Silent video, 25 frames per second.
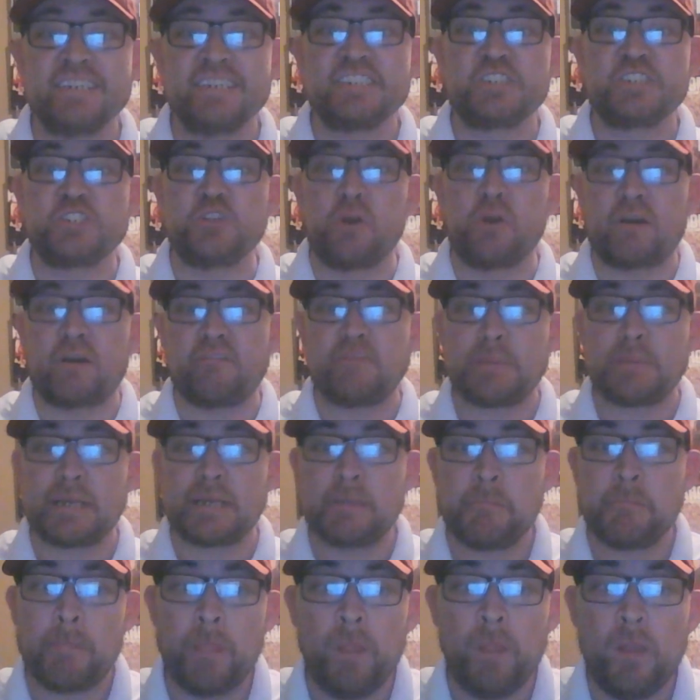Sooner,
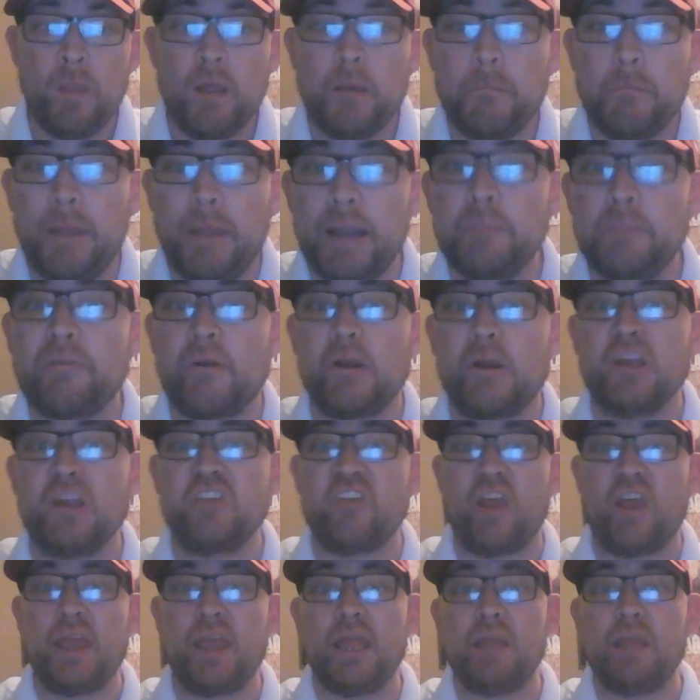everybody? My name's Harry
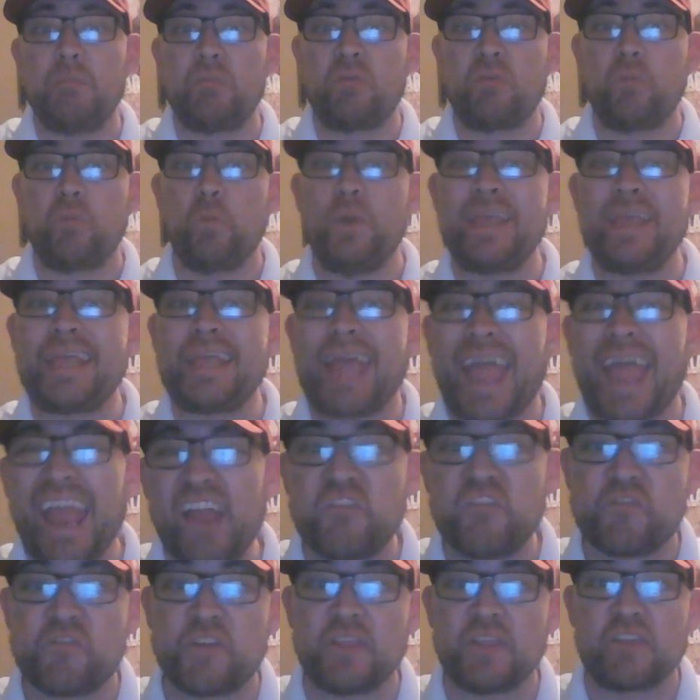James. Week
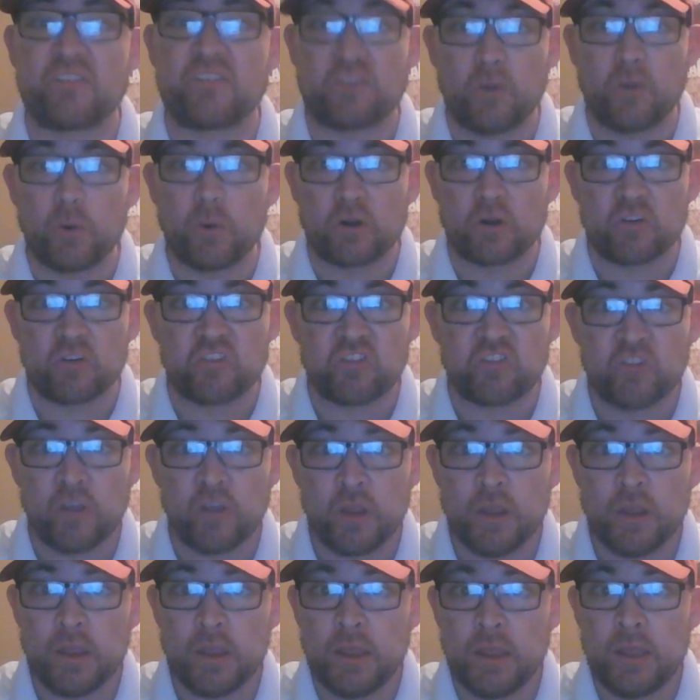8 for the Sooners.
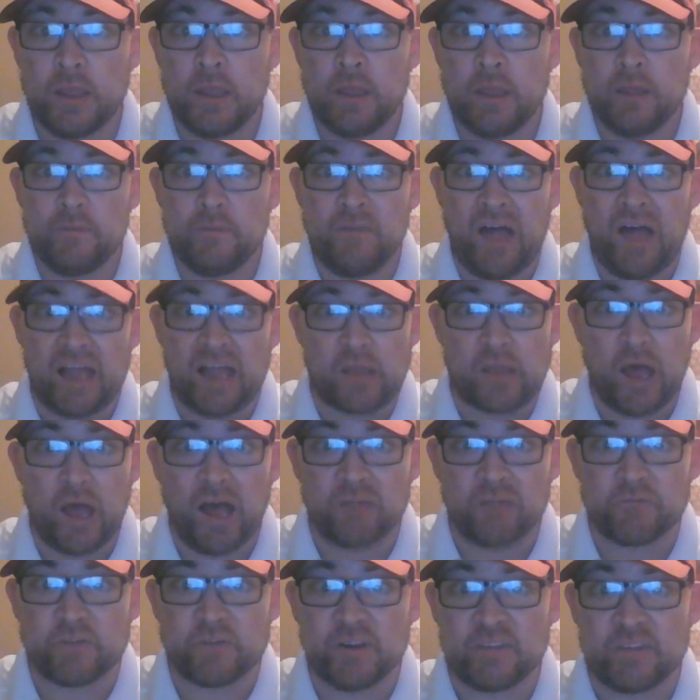
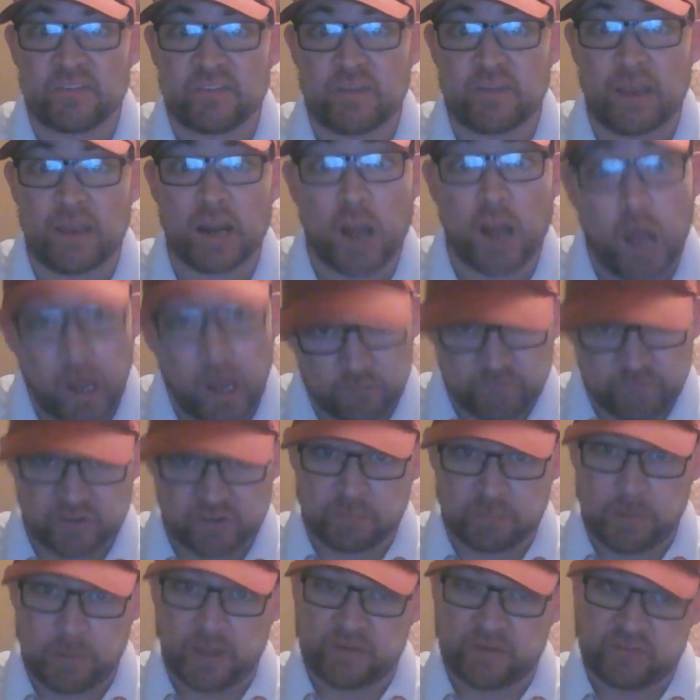Non-conference and
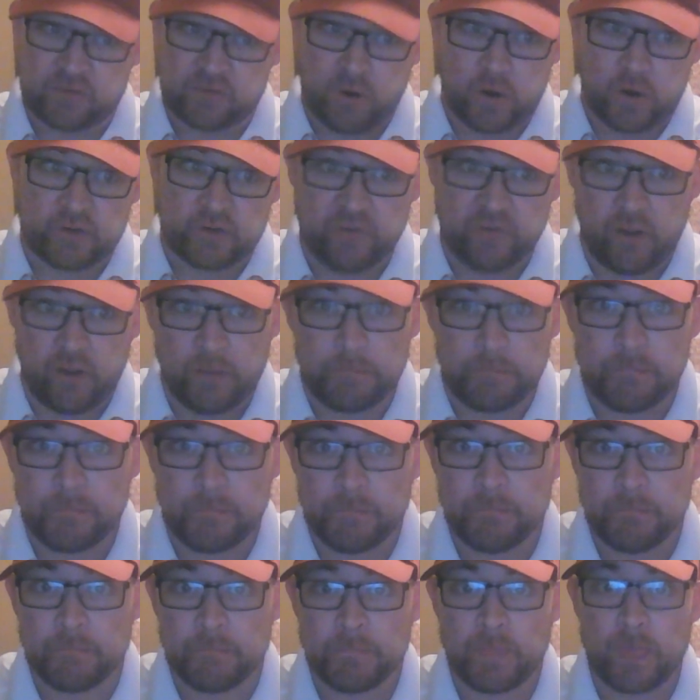conference play starts
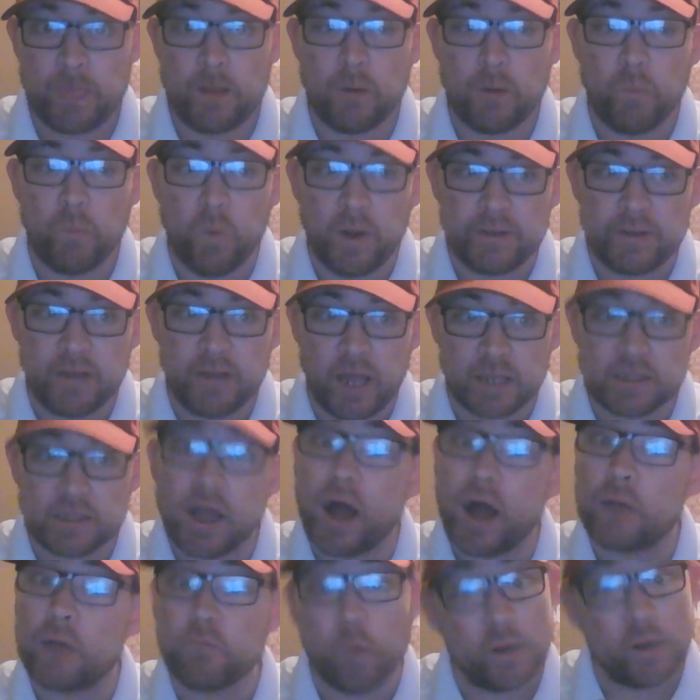up. One
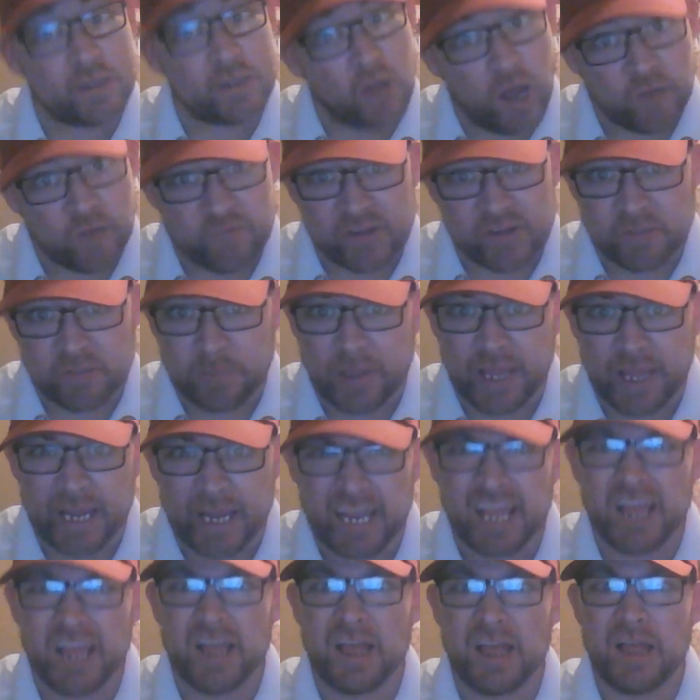non-con, one conference play.